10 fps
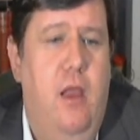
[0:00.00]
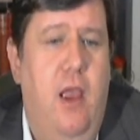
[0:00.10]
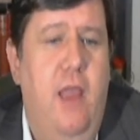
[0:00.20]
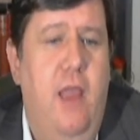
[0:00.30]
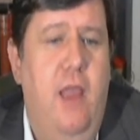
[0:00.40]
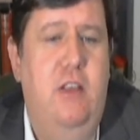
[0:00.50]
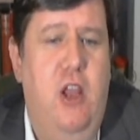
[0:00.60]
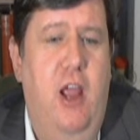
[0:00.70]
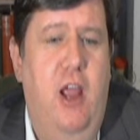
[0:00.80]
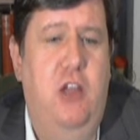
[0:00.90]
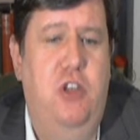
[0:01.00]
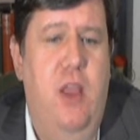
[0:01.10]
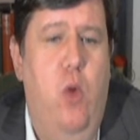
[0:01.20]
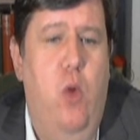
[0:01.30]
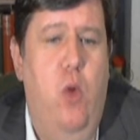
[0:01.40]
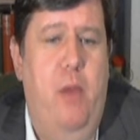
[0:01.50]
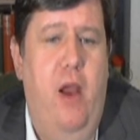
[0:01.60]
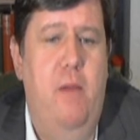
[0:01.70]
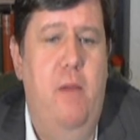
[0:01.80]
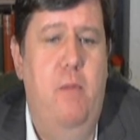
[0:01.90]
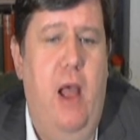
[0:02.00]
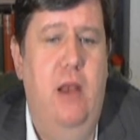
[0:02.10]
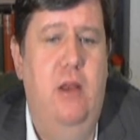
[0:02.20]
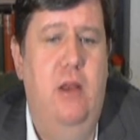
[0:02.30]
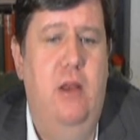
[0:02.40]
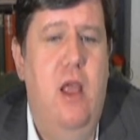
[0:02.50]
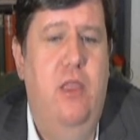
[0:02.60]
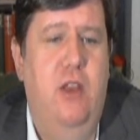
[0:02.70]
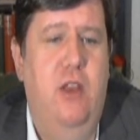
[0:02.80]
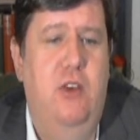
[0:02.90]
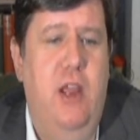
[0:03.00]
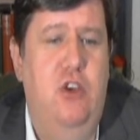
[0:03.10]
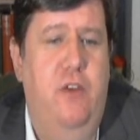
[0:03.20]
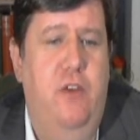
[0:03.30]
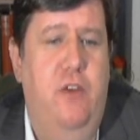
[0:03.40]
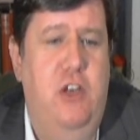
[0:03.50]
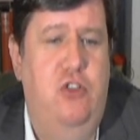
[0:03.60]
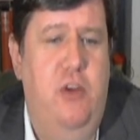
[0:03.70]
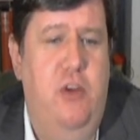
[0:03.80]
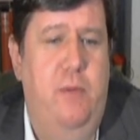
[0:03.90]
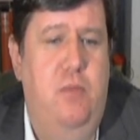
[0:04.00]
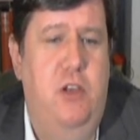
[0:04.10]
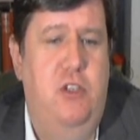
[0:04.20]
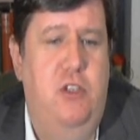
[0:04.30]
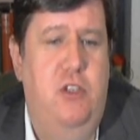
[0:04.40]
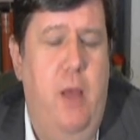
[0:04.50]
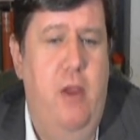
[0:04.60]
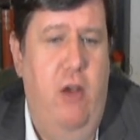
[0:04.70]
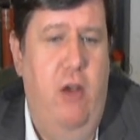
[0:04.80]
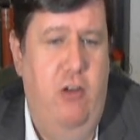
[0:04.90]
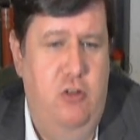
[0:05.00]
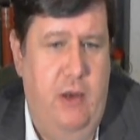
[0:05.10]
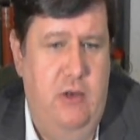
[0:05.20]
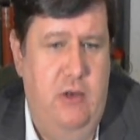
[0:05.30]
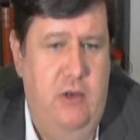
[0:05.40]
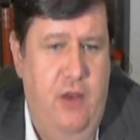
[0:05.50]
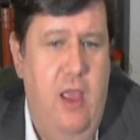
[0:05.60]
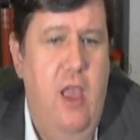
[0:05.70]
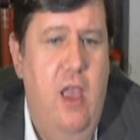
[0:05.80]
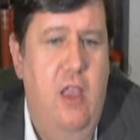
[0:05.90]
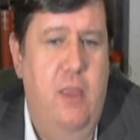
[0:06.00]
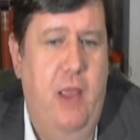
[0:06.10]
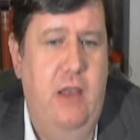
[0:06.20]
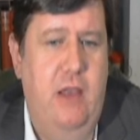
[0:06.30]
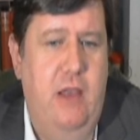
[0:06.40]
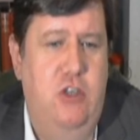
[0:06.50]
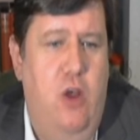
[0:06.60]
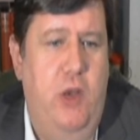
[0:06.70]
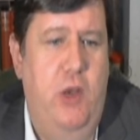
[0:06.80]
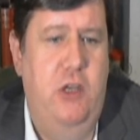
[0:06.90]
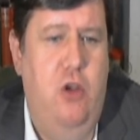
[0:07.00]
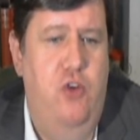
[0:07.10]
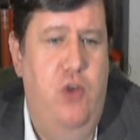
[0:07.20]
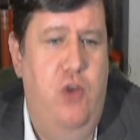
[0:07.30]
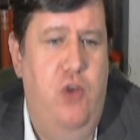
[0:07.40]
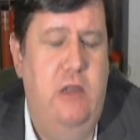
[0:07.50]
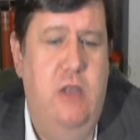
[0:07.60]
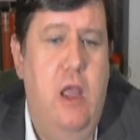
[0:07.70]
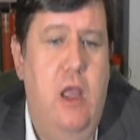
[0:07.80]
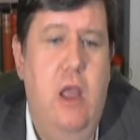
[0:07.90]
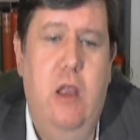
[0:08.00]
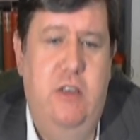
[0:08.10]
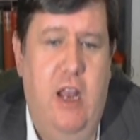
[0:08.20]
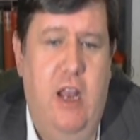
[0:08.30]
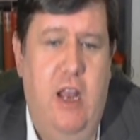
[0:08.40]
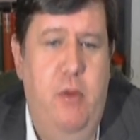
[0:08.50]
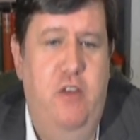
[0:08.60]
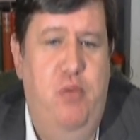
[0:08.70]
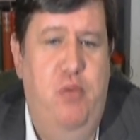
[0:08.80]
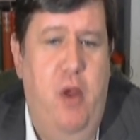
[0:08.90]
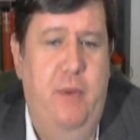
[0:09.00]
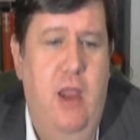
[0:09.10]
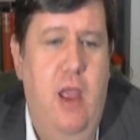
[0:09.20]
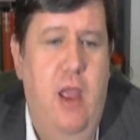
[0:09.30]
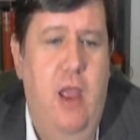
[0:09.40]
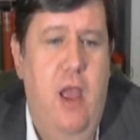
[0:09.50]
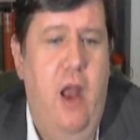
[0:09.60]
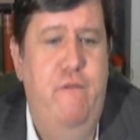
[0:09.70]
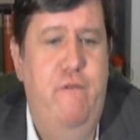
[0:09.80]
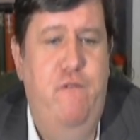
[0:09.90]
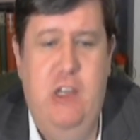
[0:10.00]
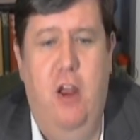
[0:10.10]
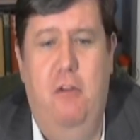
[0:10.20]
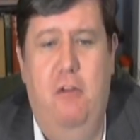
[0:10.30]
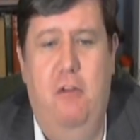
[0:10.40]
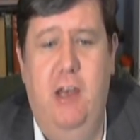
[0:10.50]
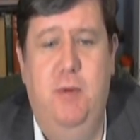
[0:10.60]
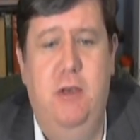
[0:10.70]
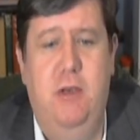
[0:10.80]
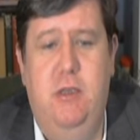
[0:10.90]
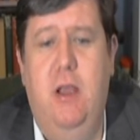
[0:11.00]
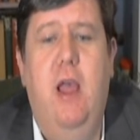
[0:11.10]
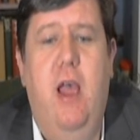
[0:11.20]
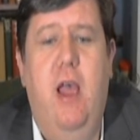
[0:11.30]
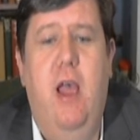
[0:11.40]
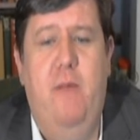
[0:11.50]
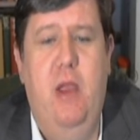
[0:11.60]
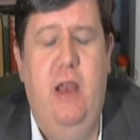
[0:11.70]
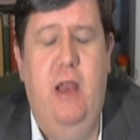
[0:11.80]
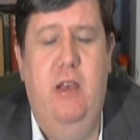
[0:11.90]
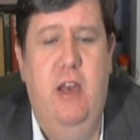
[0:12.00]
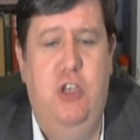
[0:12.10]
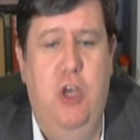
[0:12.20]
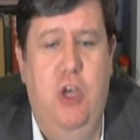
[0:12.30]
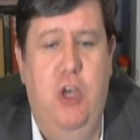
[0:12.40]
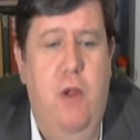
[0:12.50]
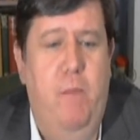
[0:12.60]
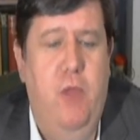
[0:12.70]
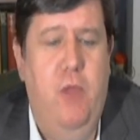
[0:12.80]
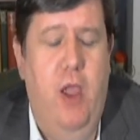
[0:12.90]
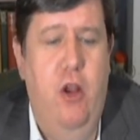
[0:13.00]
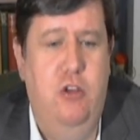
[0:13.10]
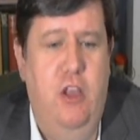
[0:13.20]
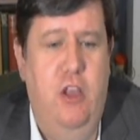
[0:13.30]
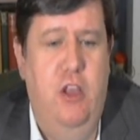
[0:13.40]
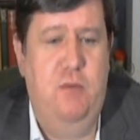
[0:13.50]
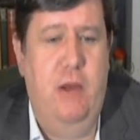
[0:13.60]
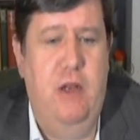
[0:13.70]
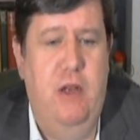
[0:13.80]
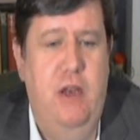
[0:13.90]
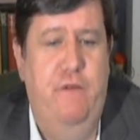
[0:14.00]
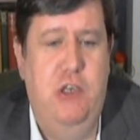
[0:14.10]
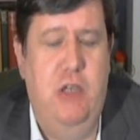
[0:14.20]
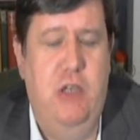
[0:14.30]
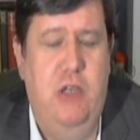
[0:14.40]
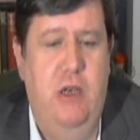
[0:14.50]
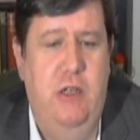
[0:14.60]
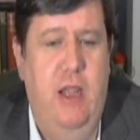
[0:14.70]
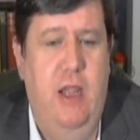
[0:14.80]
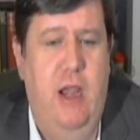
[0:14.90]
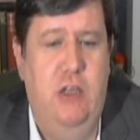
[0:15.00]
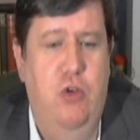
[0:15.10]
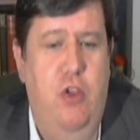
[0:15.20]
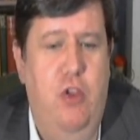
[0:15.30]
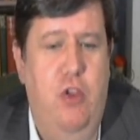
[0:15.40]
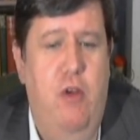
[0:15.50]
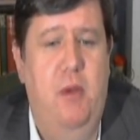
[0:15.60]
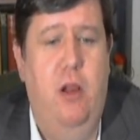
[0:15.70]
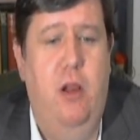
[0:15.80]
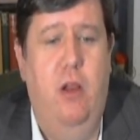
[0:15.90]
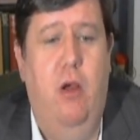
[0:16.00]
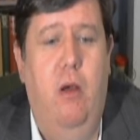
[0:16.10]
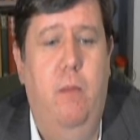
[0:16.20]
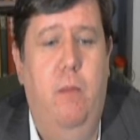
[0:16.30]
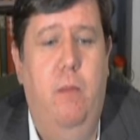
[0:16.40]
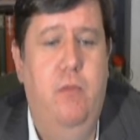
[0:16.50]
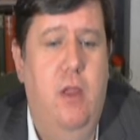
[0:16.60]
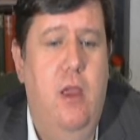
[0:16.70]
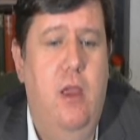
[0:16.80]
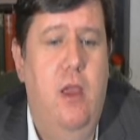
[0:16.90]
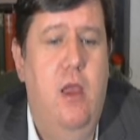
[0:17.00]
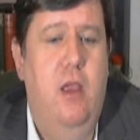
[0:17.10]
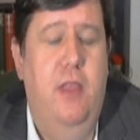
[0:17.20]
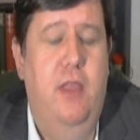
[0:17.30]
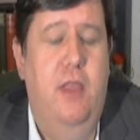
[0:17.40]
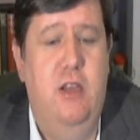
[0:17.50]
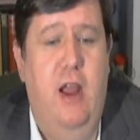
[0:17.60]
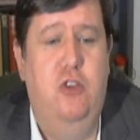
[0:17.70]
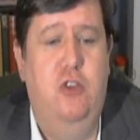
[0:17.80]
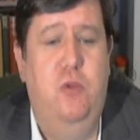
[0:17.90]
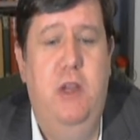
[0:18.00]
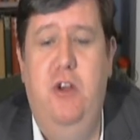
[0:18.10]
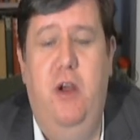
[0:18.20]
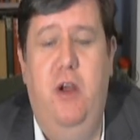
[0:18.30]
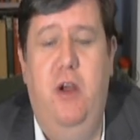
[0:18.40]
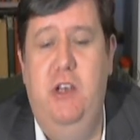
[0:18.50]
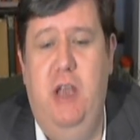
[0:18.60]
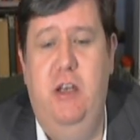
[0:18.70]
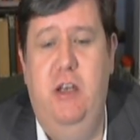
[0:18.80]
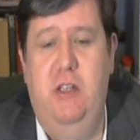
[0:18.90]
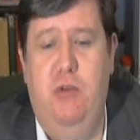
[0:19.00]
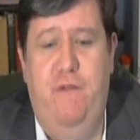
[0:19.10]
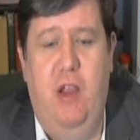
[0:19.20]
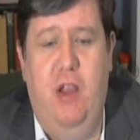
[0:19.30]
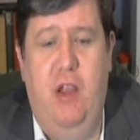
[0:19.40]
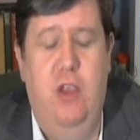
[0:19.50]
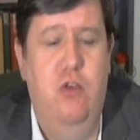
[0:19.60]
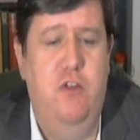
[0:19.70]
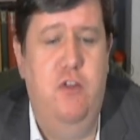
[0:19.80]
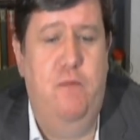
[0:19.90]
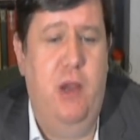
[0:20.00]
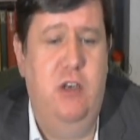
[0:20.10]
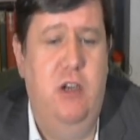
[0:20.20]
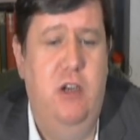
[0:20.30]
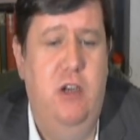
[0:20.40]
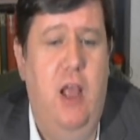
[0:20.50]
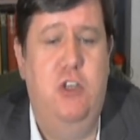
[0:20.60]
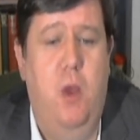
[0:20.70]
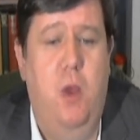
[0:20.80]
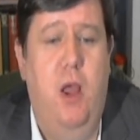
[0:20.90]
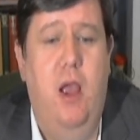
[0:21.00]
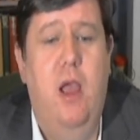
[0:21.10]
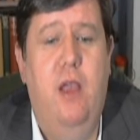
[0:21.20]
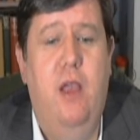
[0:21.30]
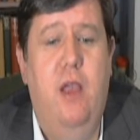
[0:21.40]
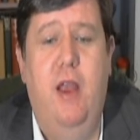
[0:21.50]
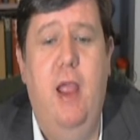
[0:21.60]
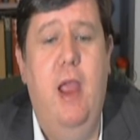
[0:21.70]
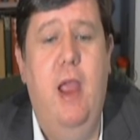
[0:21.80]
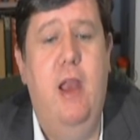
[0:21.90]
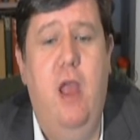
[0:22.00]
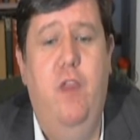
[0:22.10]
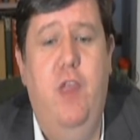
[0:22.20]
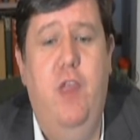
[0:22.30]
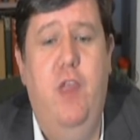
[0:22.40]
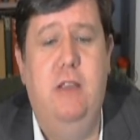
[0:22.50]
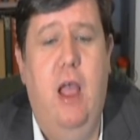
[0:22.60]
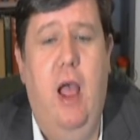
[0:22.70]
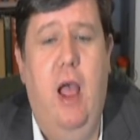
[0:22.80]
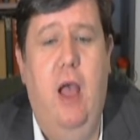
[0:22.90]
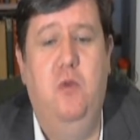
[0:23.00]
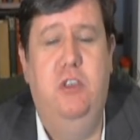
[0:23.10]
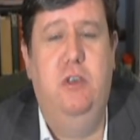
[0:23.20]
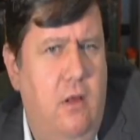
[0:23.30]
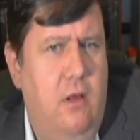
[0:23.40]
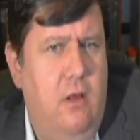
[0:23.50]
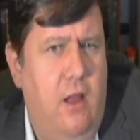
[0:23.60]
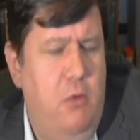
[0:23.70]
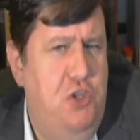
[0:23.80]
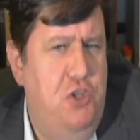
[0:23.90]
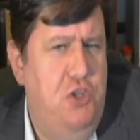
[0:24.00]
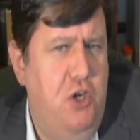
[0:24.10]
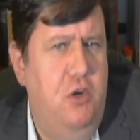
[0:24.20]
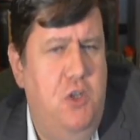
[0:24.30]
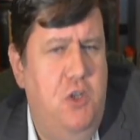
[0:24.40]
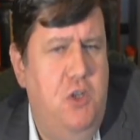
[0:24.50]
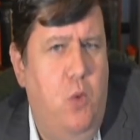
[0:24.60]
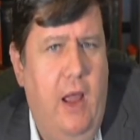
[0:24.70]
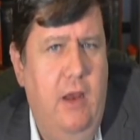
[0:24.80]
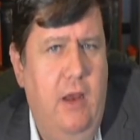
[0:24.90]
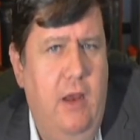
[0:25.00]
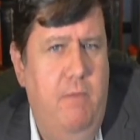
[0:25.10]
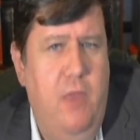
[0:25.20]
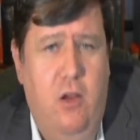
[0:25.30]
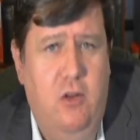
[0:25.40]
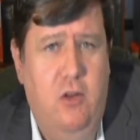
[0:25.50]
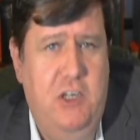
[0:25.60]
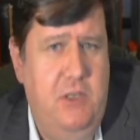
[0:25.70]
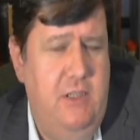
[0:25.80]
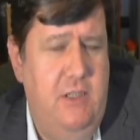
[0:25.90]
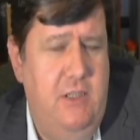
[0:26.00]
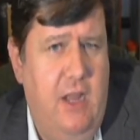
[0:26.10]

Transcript: In this connection, they will bear in mind the danger of disturbing retrospectively the basis on which contracts, settlement of property, and fiscal arrangements have been entered into, and also the especial need for certainty as to the criminal law. This announcement is not intended to affect the use of precedent elsewhere than in this House. I'm unsure as to why their Lordships decide